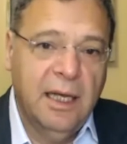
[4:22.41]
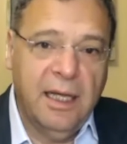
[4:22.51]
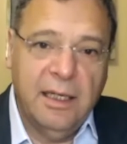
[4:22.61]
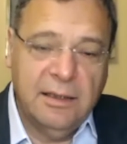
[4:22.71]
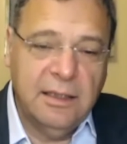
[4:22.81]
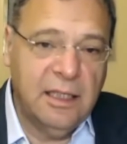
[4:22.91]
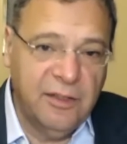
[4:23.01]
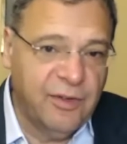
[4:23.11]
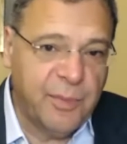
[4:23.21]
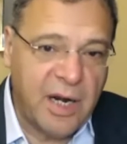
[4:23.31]
And
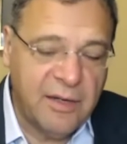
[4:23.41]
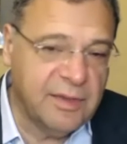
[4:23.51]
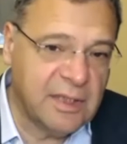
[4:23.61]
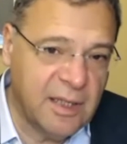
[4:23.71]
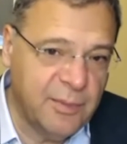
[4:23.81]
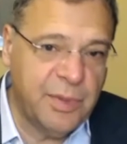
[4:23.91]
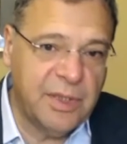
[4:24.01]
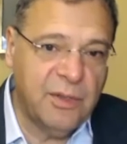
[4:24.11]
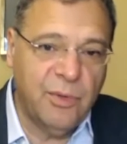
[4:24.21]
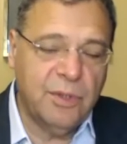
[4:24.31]
if a private
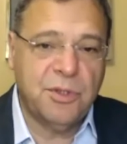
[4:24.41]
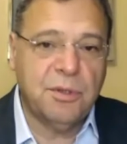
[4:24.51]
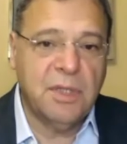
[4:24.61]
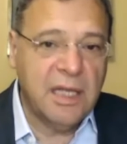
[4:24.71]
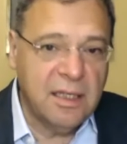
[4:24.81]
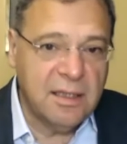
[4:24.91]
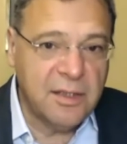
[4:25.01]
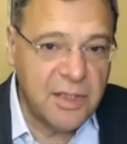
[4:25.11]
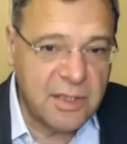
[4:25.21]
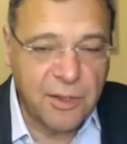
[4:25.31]
company wants to take the
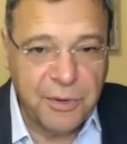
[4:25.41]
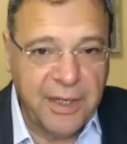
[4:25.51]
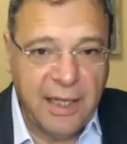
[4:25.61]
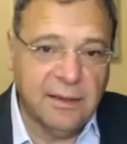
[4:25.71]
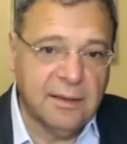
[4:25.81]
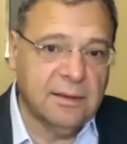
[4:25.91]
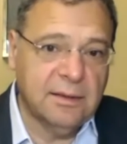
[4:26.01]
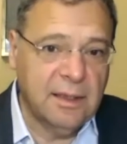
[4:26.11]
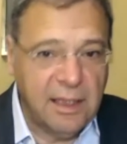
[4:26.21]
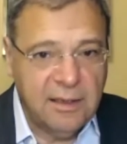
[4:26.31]
risk on that,
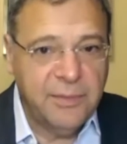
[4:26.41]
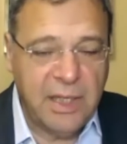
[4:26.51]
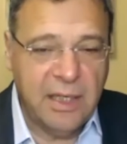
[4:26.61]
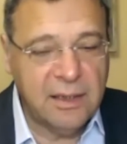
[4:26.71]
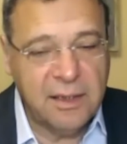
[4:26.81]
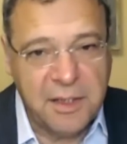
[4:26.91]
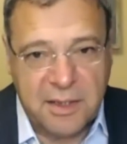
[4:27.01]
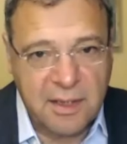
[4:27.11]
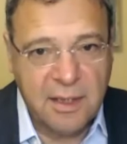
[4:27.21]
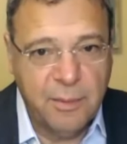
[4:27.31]
let them take the risk.
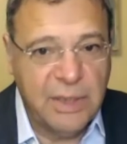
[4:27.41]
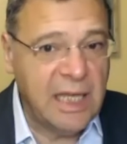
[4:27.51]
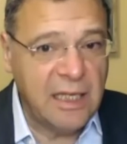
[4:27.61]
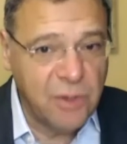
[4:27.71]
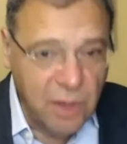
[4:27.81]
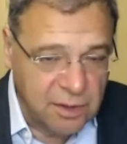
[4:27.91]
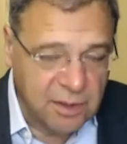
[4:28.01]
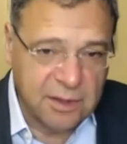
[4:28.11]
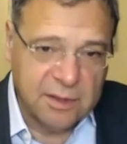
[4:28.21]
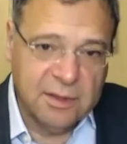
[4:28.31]
But they
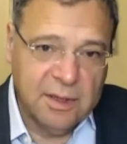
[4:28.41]
don't.